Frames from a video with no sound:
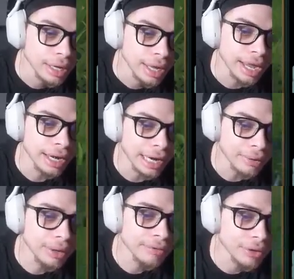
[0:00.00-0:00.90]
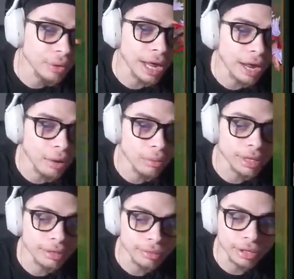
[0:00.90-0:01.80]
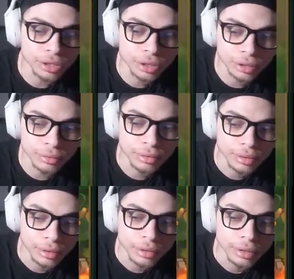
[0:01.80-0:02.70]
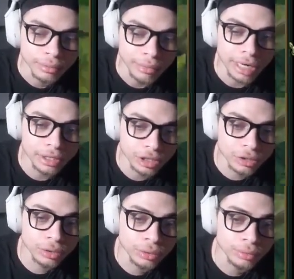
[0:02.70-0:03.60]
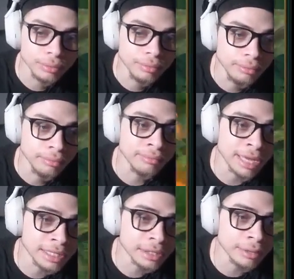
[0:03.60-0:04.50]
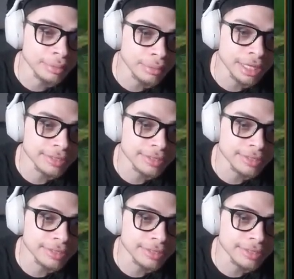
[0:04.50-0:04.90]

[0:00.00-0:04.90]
And I don't even know how, like, Thresh managed to mess up his